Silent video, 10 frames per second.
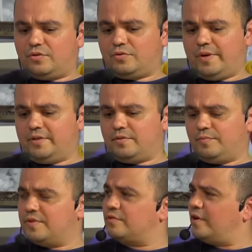trying to
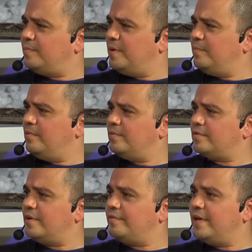restrict people and
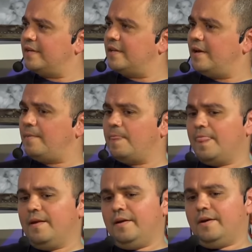stuff yeah. like that.
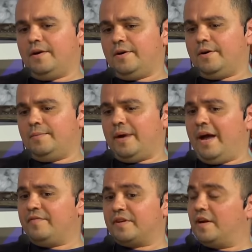Um, I
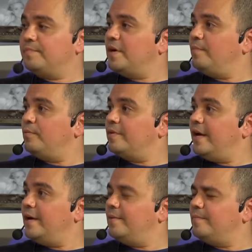haven't like, kept up like, with
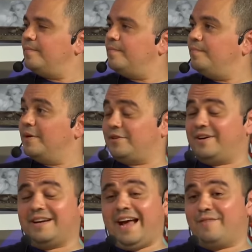that. Like but they're
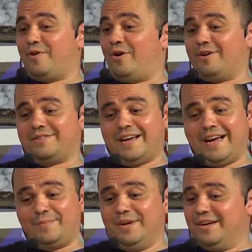gonna have a hard
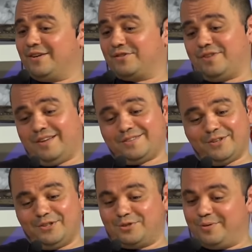time because I'll
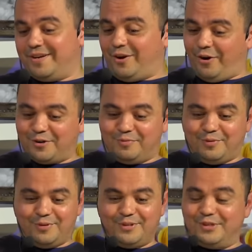tell you during
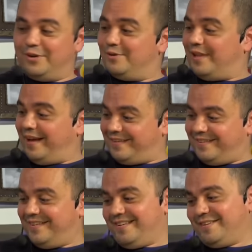carnival, you know, like
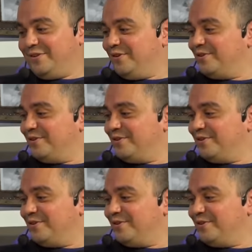you know,